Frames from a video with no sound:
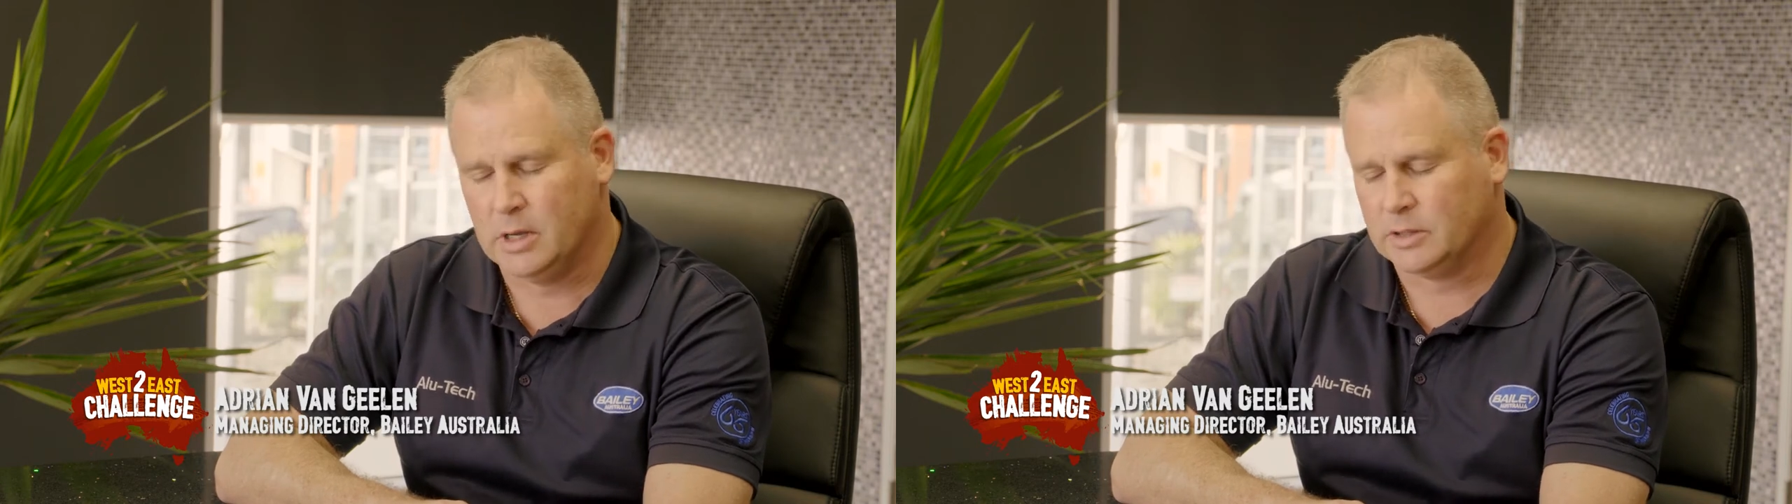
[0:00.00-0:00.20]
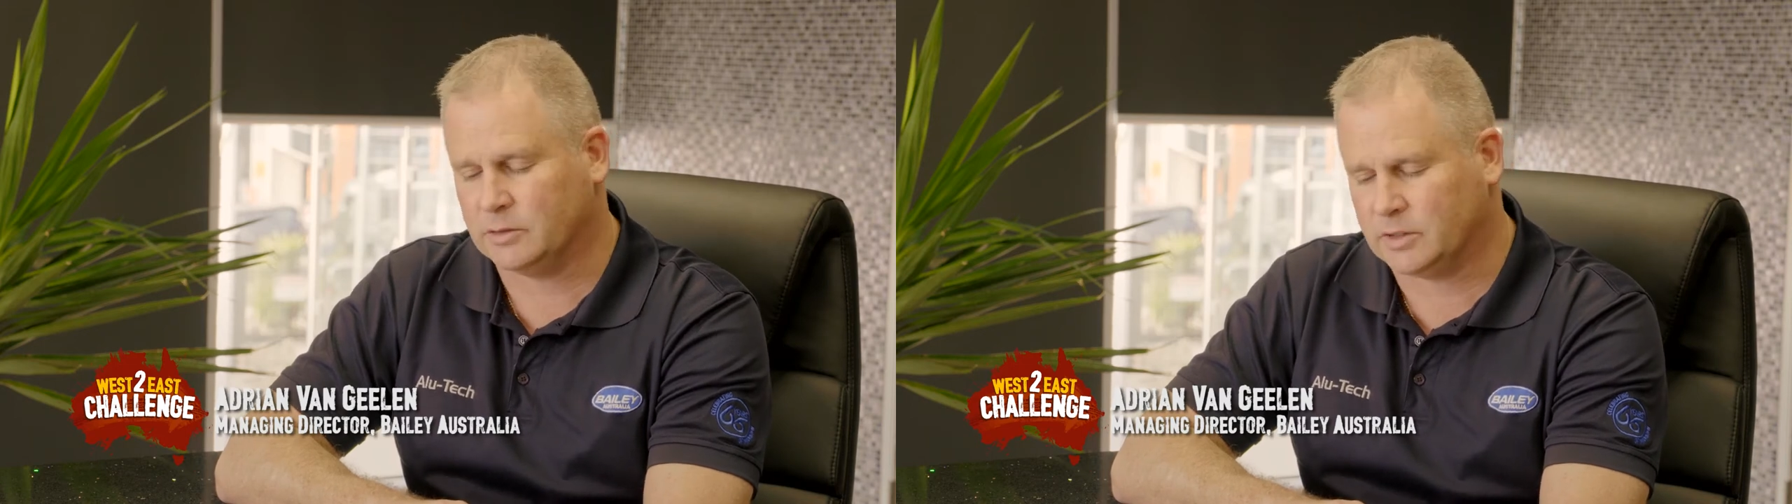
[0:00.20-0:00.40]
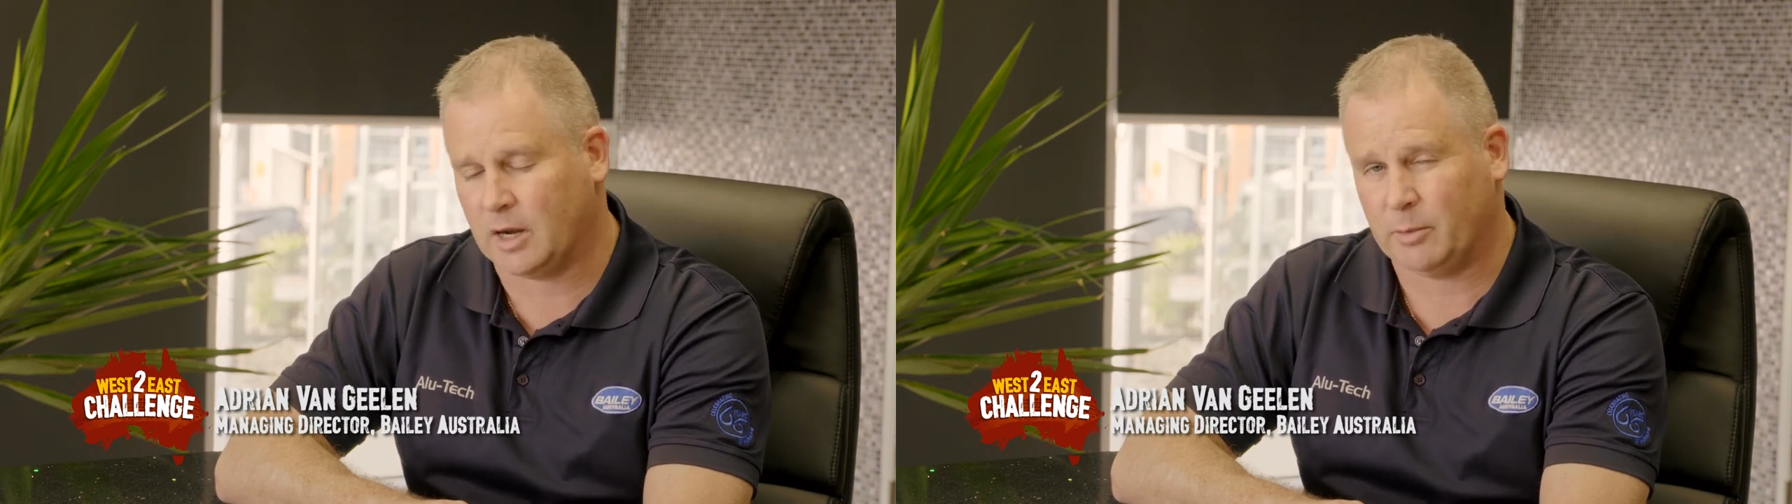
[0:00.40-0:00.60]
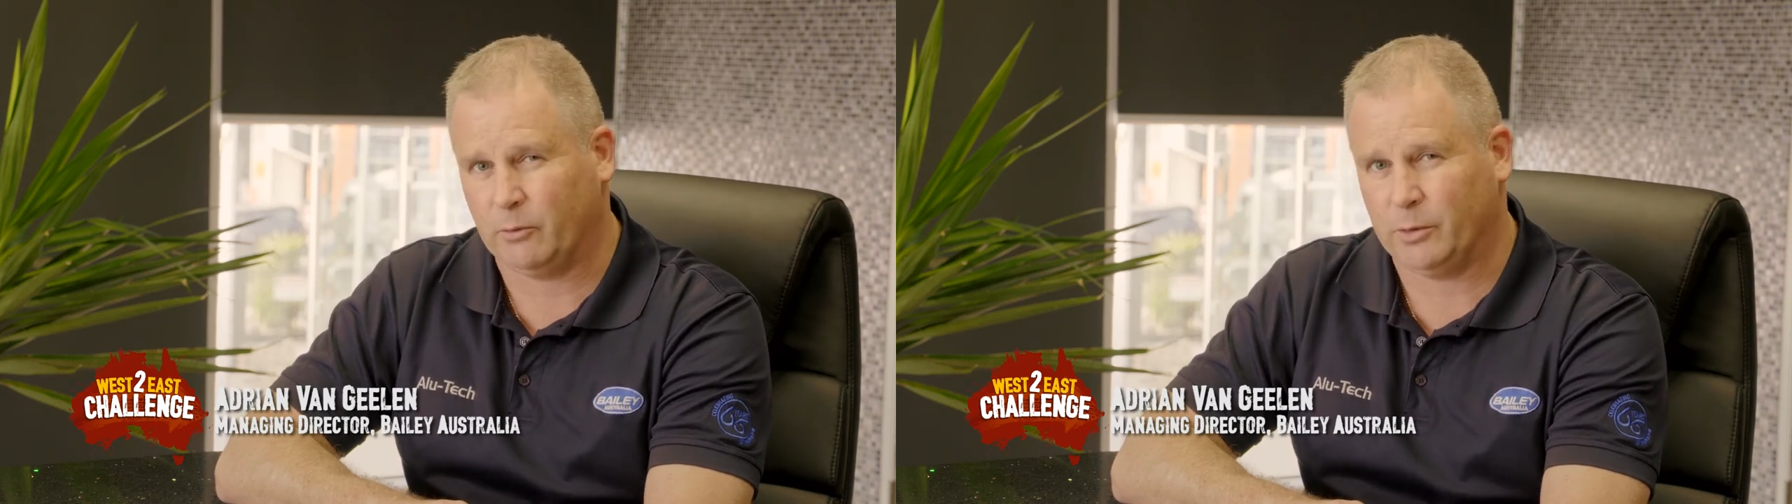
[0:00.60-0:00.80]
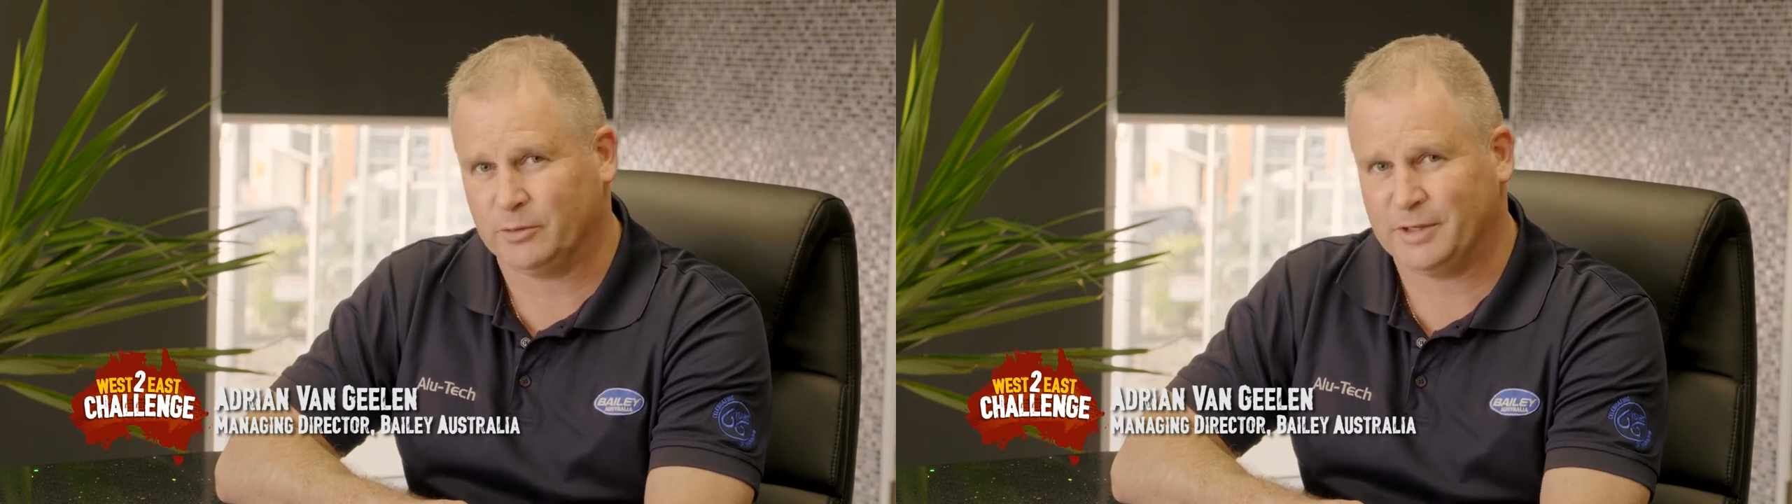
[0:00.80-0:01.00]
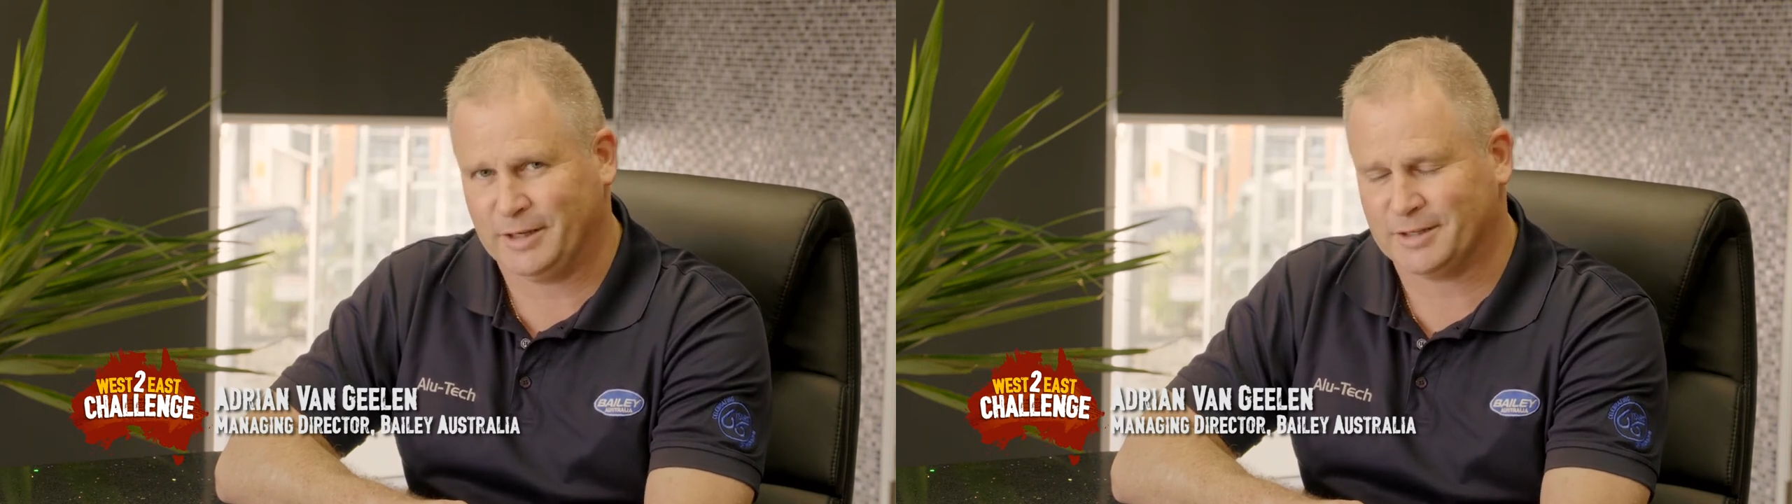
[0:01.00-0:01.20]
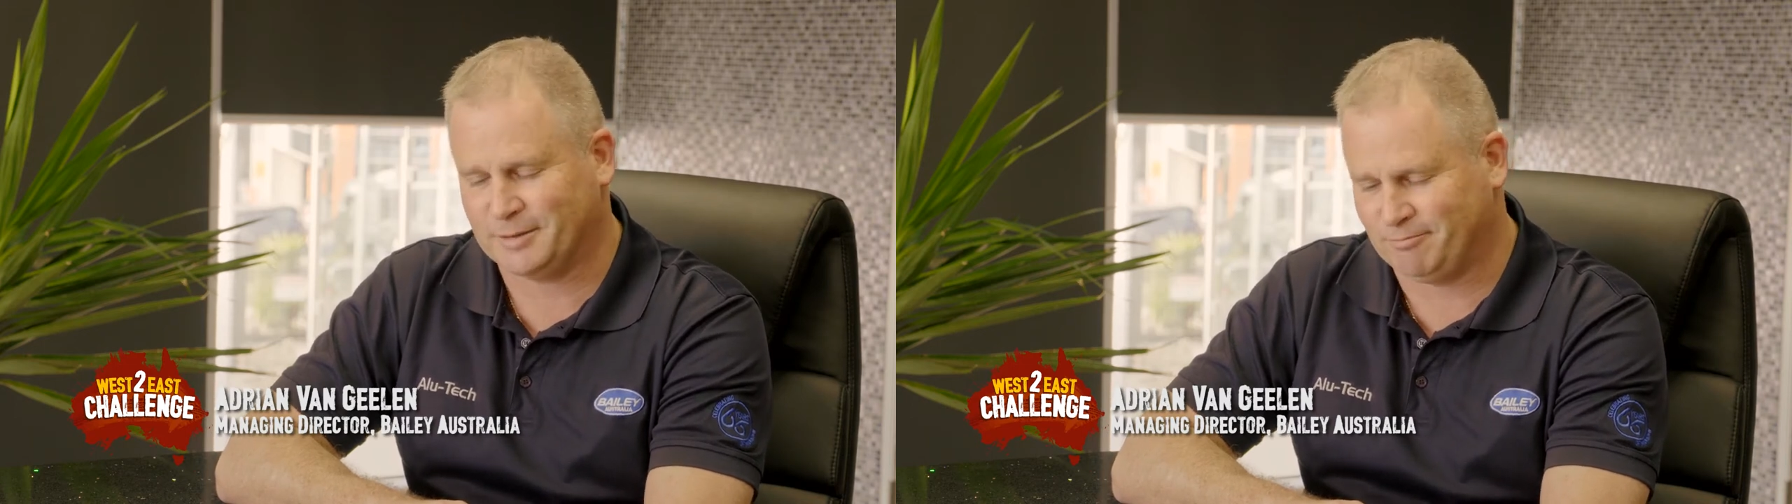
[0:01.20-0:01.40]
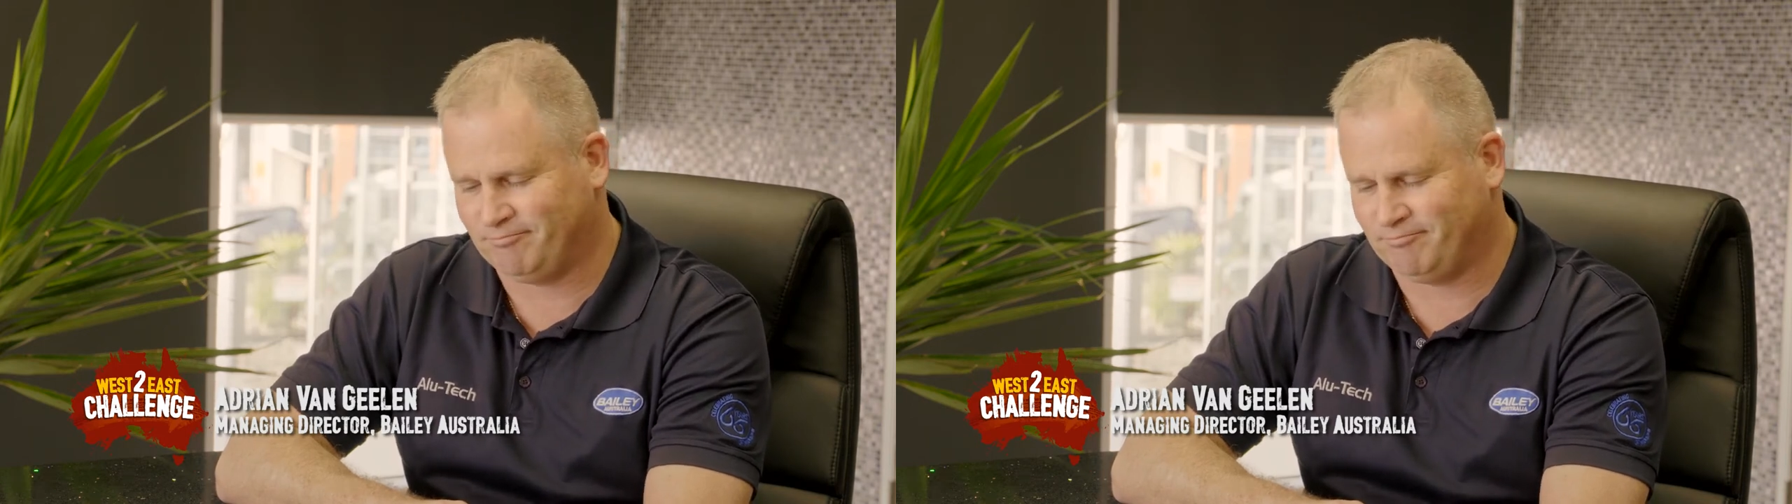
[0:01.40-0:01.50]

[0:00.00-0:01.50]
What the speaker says: So it's going to be a real test.